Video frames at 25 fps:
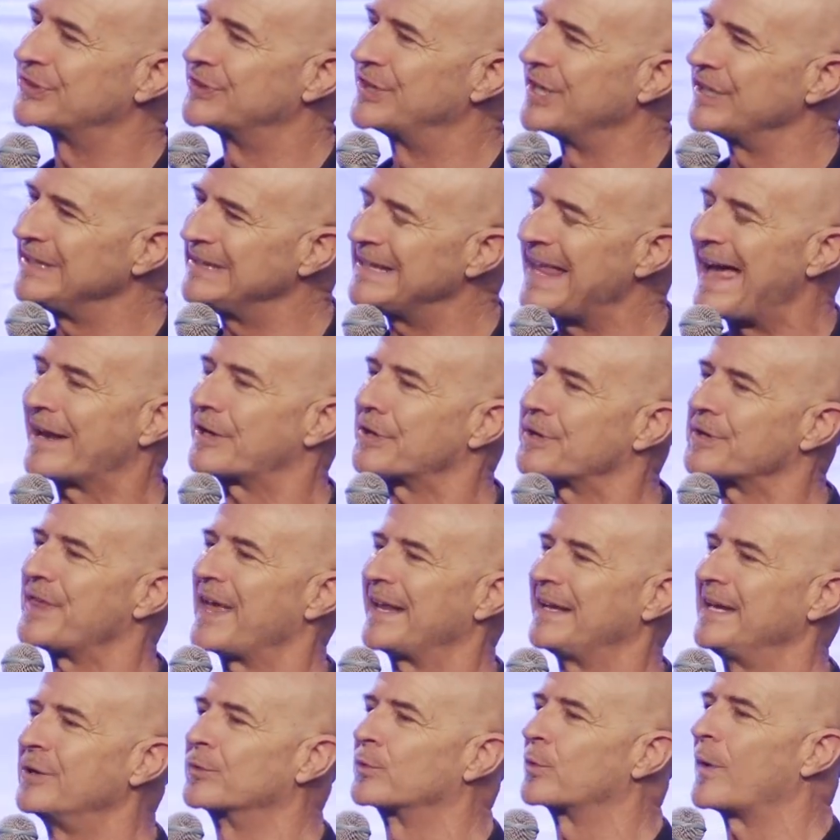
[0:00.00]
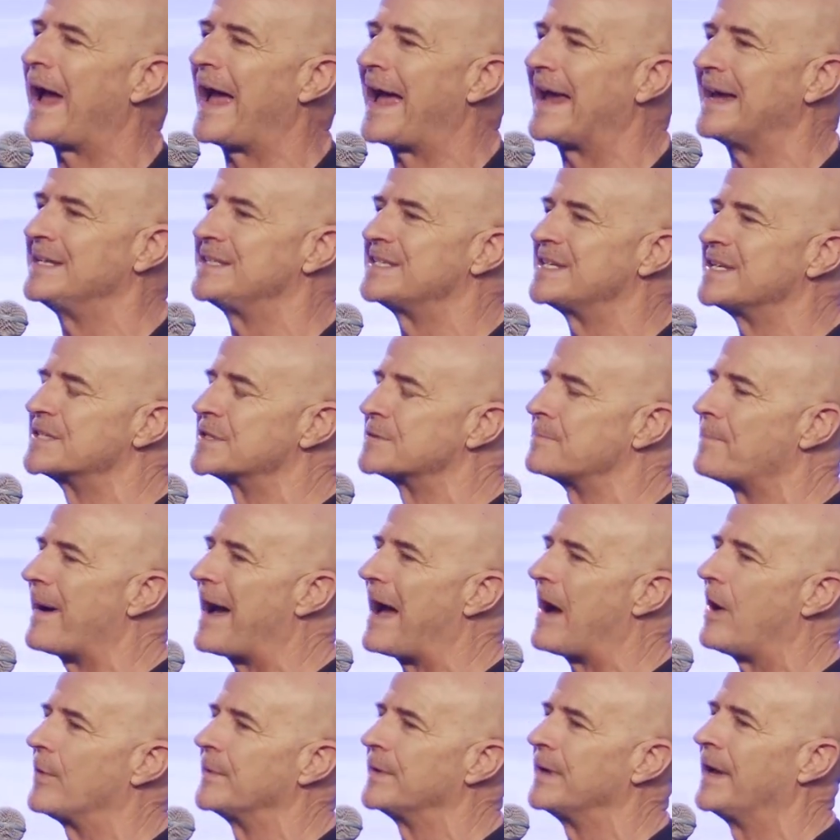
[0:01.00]
letter that he writes is
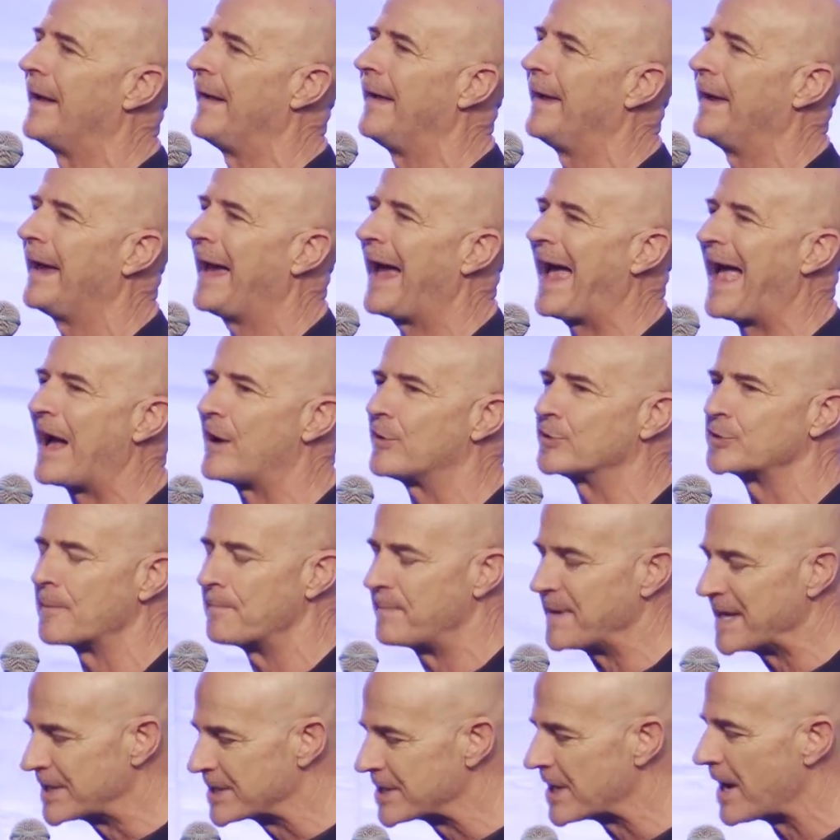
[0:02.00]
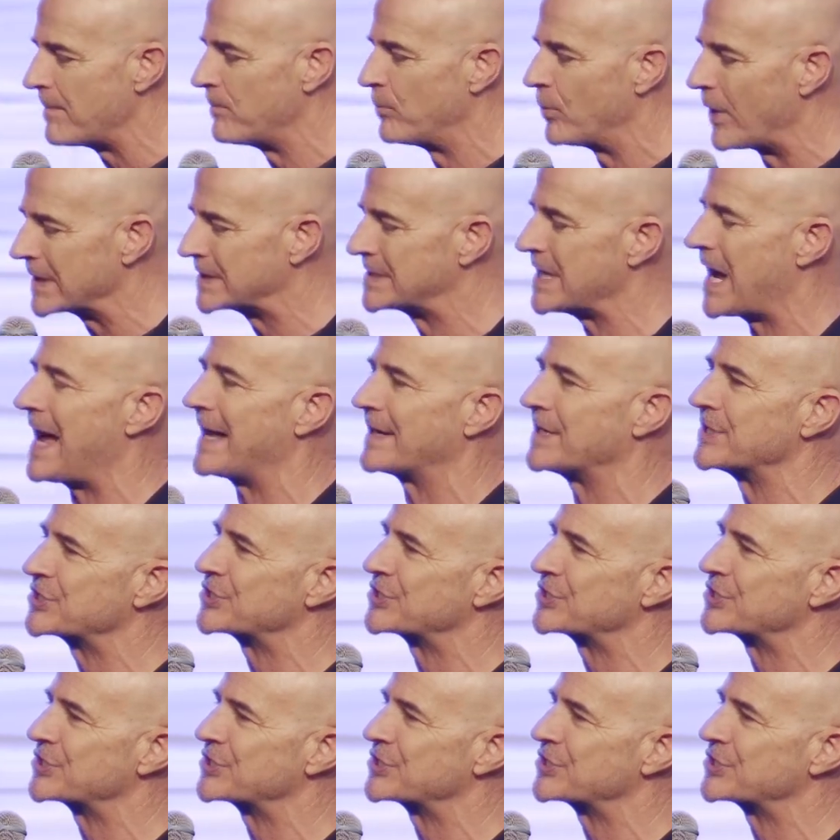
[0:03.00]
about how to become what God